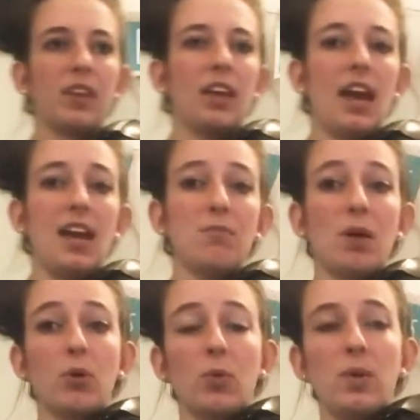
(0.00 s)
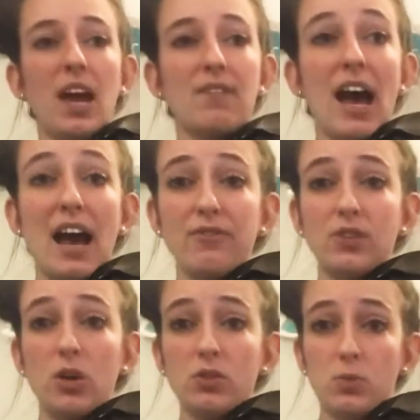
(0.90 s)
Okay, remember when we have a half
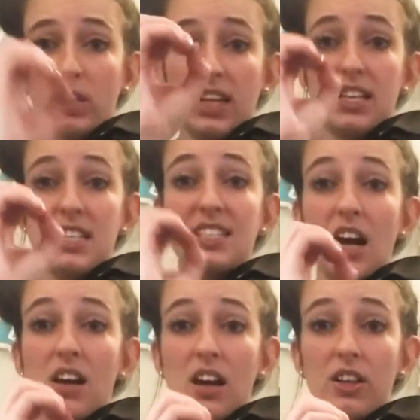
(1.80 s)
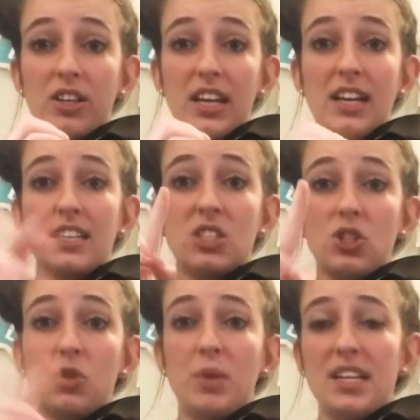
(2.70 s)
note, one that is not colored in, it's
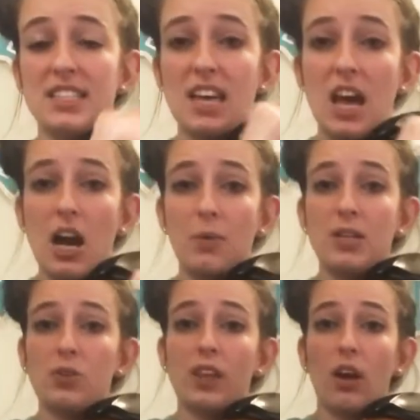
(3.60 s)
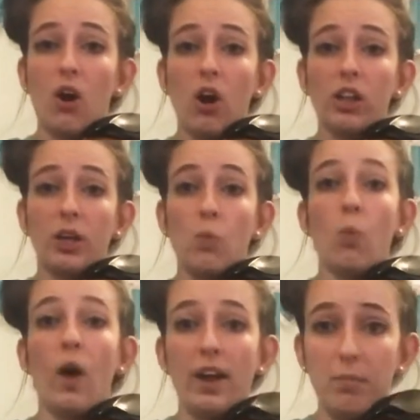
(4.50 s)
2 beats, and we do that all in
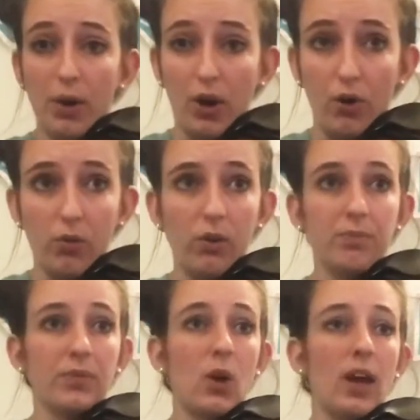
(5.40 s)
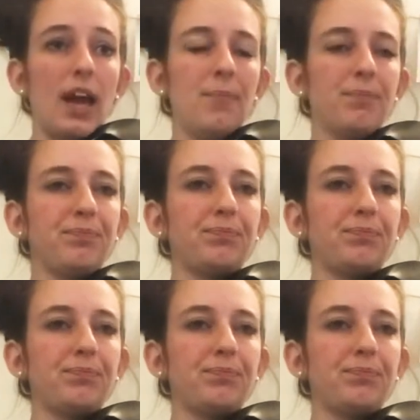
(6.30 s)
one bow, okay?